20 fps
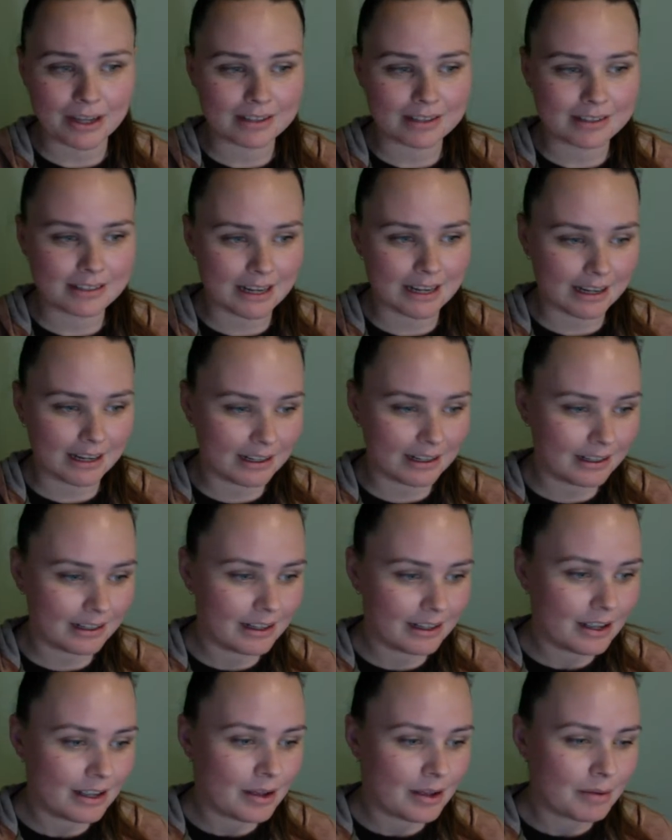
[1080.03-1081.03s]
seeing
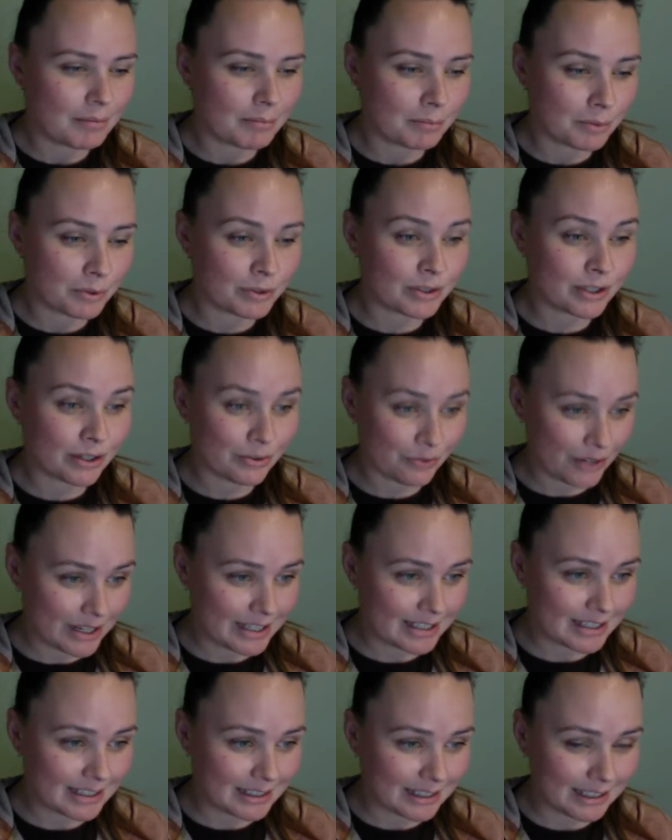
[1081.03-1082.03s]
more so
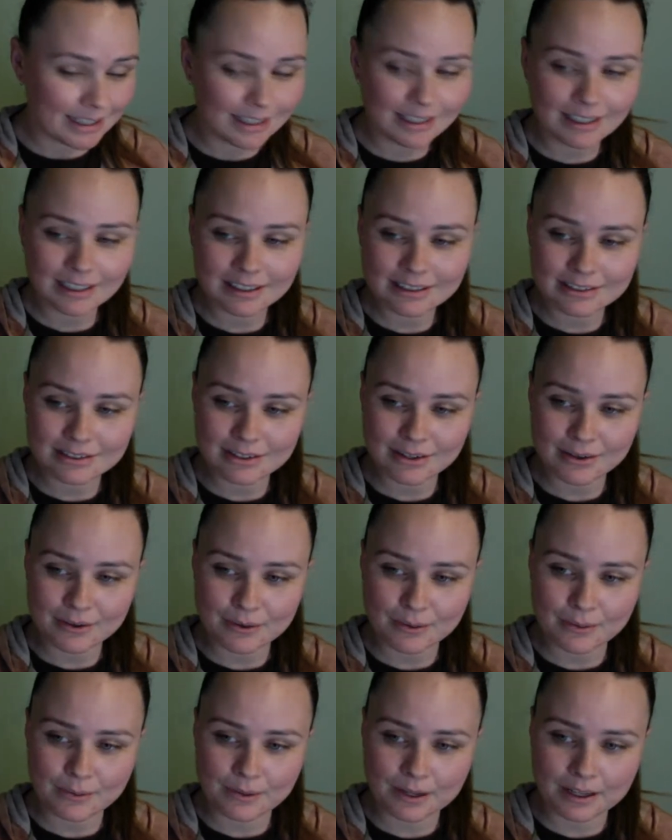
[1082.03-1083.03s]
recently.
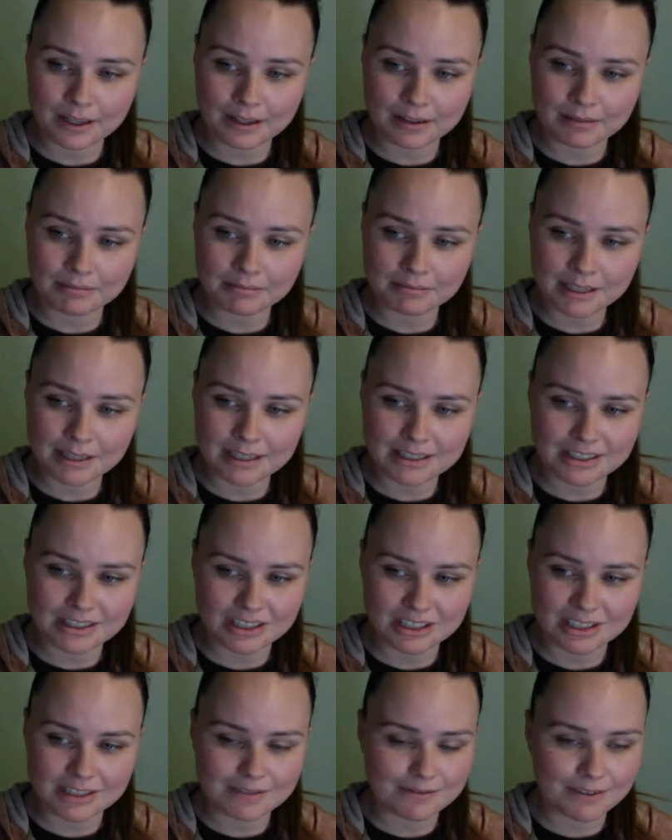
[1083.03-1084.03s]
So it's
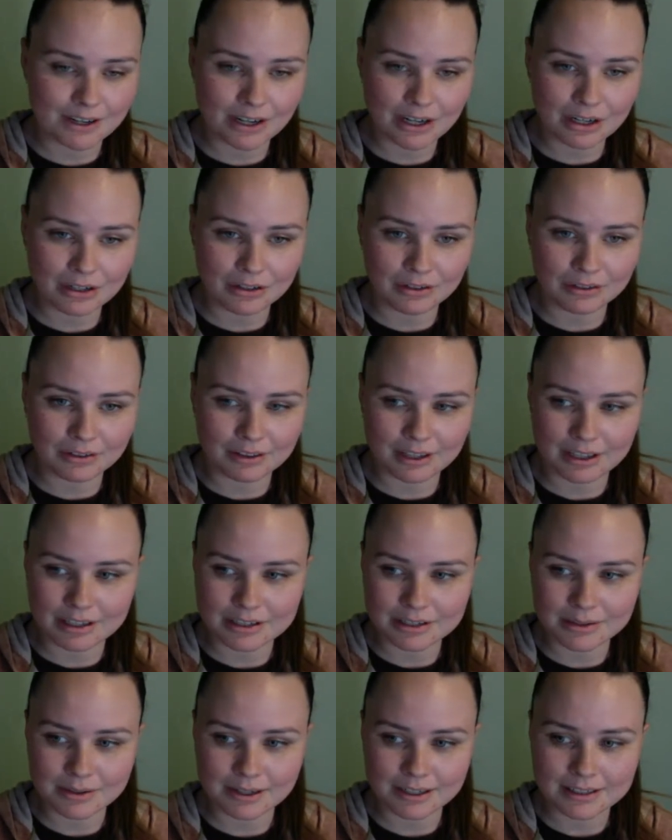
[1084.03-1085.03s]
just a very new thing
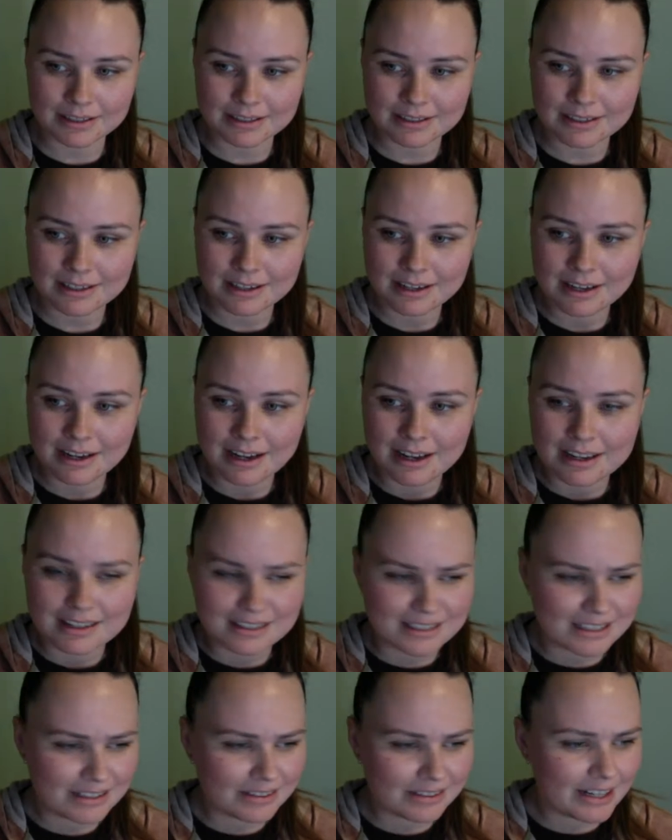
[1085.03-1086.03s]
to us.
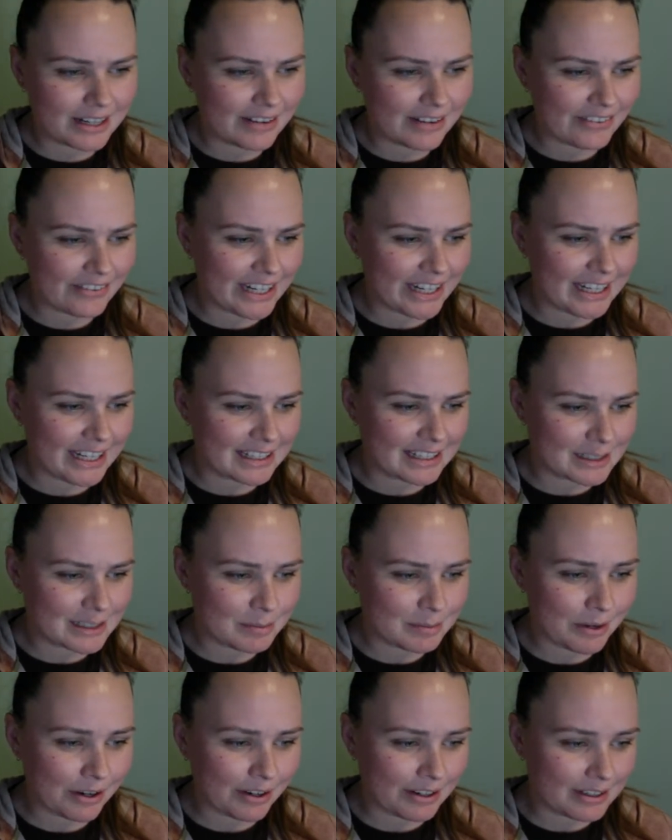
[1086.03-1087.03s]
Does anyone have any
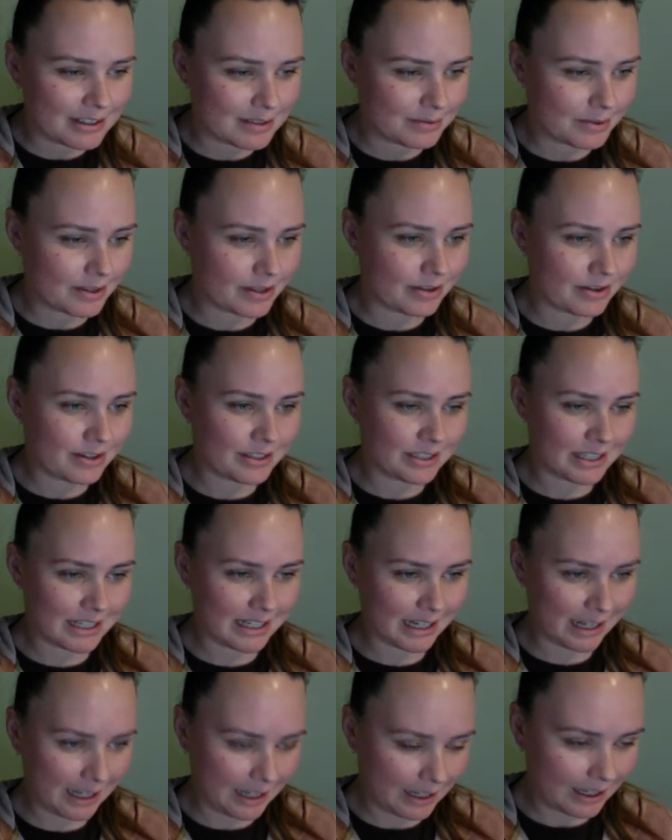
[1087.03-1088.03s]
experience with
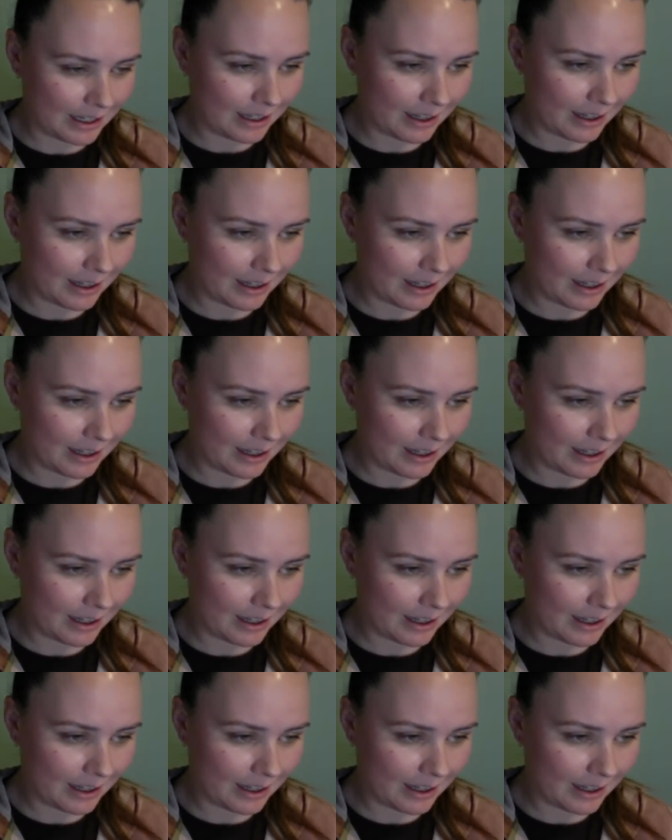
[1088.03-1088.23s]
OCD,